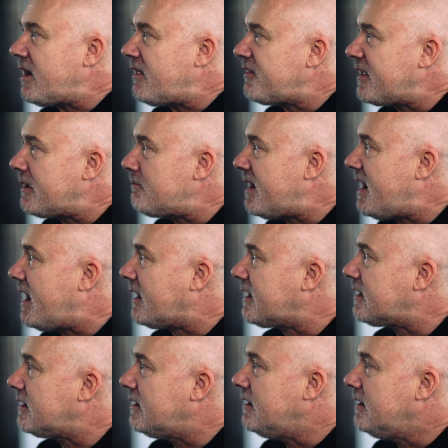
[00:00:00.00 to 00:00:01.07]
I think
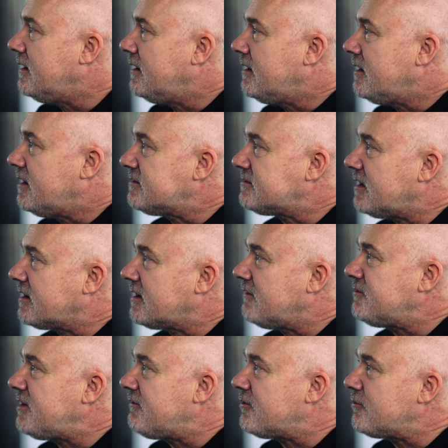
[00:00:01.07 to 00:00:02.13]
back, it's like
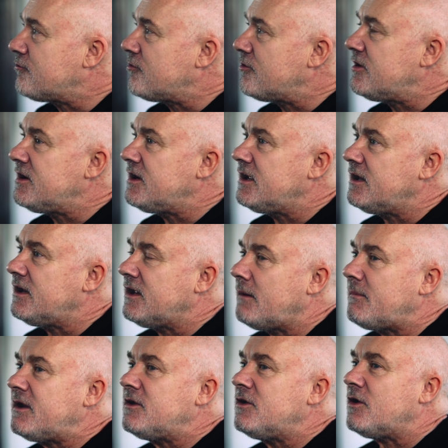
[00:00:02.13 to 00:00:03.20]
I've never really.
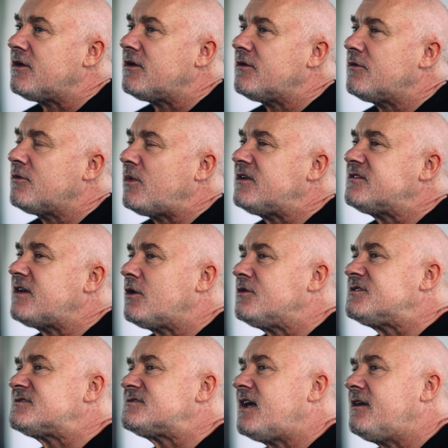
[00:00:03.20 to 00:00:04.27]
I mean, when you say
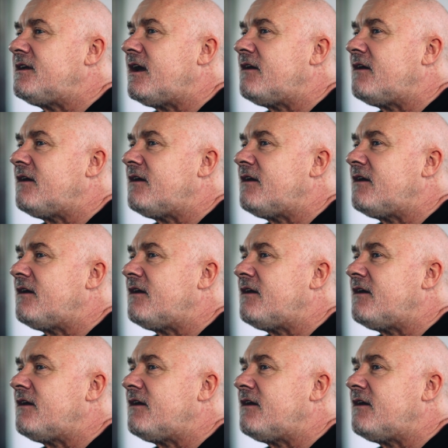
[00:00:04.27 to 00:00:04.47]
understand it,